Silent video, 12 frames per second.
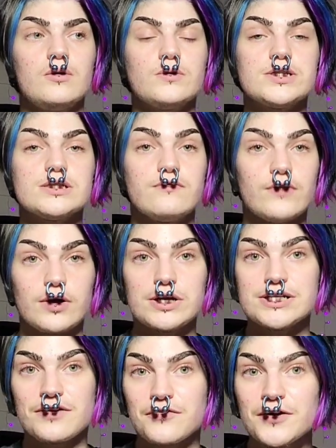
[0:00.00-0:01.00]
which is
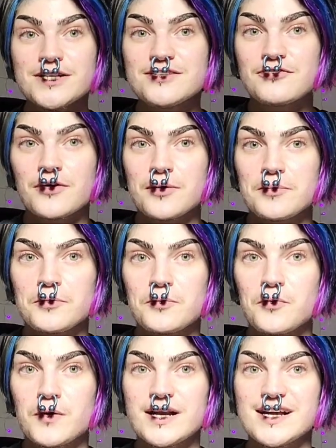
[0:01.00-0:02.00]
very different
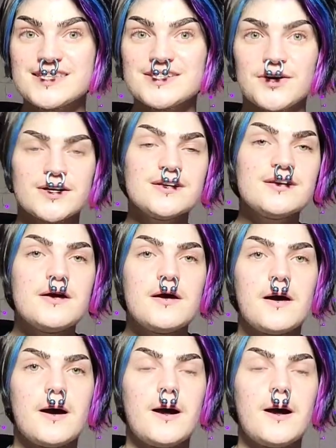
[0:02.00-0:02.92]
from when I started.